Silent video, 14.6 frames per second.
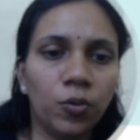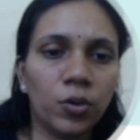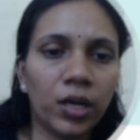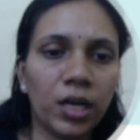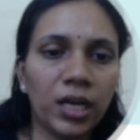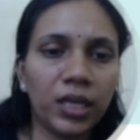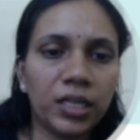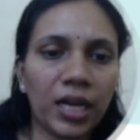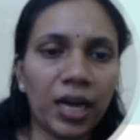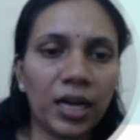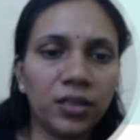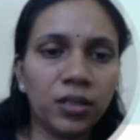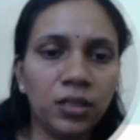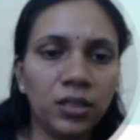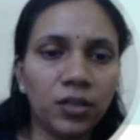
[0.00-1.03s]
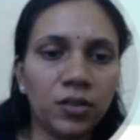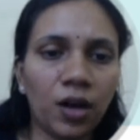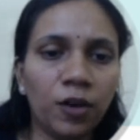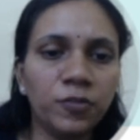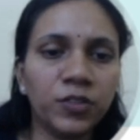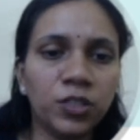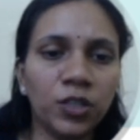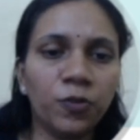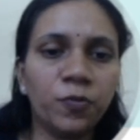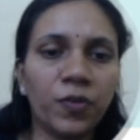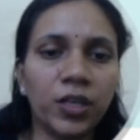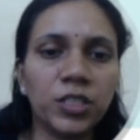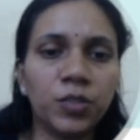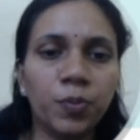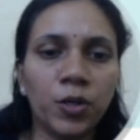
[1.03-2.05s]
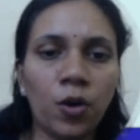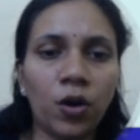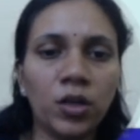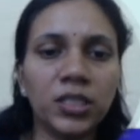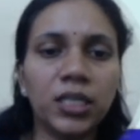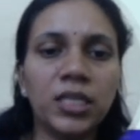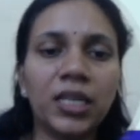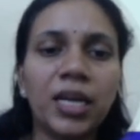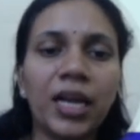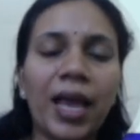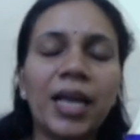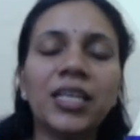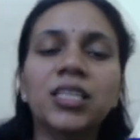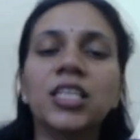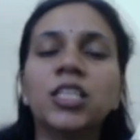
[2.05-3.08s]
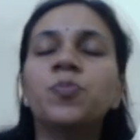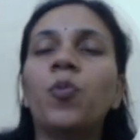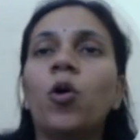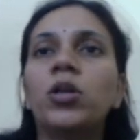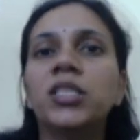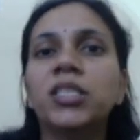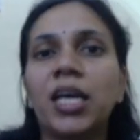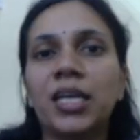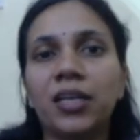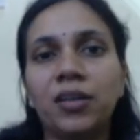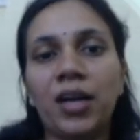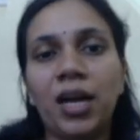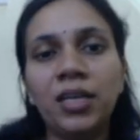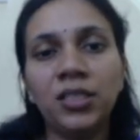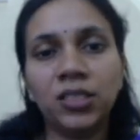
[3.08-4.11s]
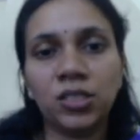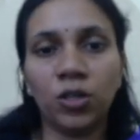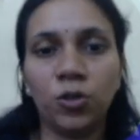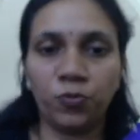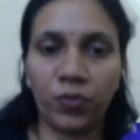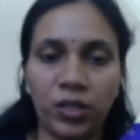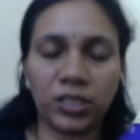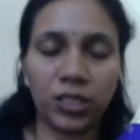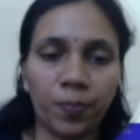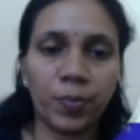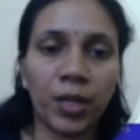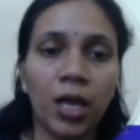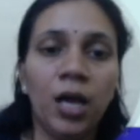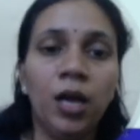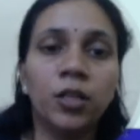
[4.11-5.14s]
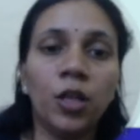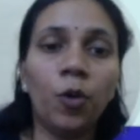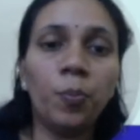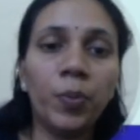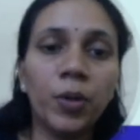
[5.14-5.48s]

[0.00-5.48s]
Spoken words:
okay, it had a rough surface because it lacked this polysaccharide surface. Now